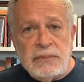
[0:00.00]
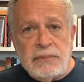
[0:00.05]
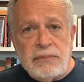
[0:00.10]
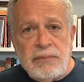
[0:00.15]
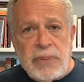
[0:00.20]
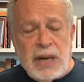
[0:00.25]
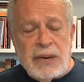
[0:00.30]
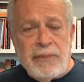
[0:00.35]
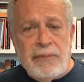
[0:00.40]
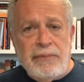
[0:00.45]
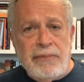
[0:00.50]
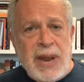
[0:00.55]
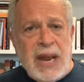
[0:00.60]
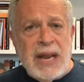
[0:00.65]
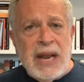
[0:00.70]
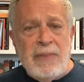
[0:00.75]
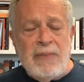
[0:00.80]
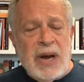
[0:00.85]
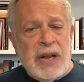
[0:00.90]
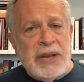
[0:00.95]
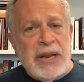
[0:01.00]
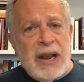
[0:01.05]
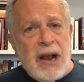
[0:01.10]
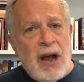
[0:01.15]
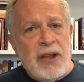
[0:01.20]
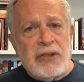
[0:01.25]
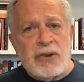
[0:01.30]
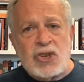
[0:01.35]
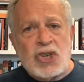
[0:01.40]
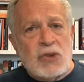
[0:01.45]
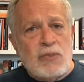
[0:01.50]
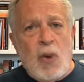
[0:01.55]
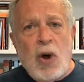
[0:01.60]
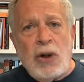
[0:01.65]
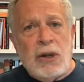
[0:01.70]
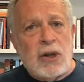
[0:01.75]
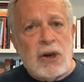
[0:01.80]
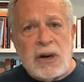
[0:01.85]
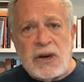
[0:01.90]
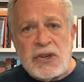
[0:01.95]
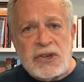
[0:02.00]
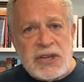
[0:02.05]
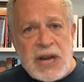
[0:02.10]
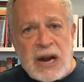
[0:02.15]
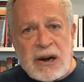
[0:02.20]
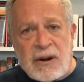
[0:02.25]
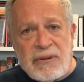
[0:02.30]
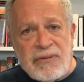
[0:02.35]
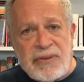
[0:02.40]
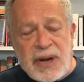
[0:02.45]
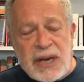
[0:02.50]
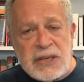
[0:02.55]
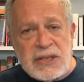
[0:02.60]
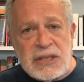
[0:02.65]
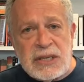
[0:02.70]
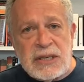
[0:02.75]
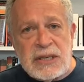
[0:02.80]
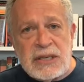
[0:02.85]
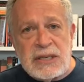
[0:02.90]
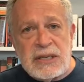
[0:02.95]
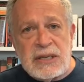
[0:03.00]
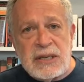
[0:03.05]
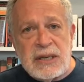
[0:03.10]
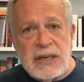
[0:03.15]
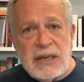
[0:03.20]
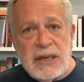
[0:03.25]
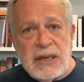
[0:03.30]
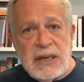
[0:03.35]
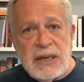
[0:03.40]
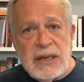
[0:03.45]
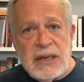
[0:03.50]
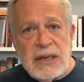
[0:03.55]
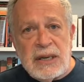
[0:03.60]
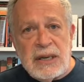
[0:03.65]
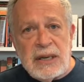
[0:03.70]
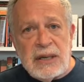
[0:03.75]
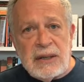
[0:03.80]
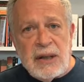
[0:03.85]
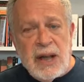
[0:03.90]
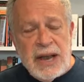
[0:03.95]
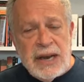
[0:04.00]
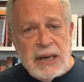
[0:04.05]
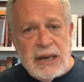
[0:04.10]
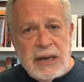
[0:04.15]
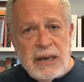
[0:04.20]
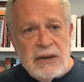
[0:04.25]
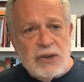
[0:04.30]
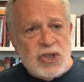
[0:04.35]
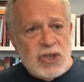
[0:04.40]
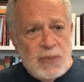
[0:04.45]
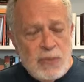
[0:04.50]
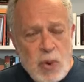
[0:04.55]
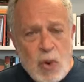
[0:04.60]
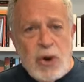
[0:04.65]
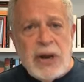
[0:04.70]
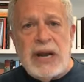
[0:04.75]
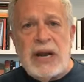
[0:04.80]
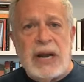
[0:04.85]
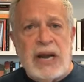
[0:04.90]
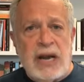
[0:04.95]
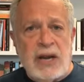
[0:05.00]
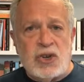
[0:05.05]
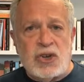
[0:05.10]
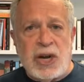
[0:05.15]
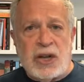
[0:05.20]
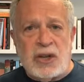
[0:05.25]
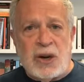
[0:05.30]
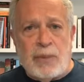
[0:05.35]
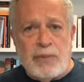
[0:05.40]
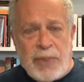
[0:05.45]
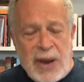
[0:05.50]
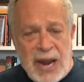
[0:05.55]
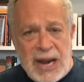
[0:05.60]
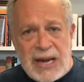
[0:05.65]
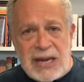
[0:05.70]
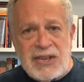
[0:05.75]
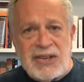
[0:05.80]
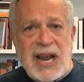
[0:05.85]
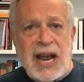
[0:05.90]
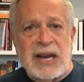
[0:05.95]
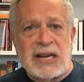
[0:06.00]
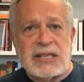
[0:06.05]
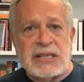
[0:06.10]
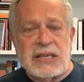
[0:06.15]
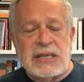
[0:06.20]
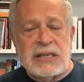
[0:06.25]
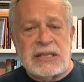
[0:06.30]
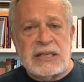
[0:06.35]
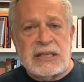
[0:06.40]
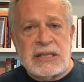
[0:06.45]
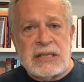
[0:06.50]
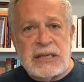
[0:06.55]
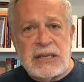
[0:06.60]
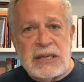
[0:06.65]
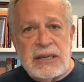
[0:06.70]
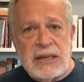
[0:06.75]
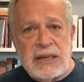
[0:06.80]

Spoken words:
but many other smaller sacrifices, like supporting each other, paying taxes,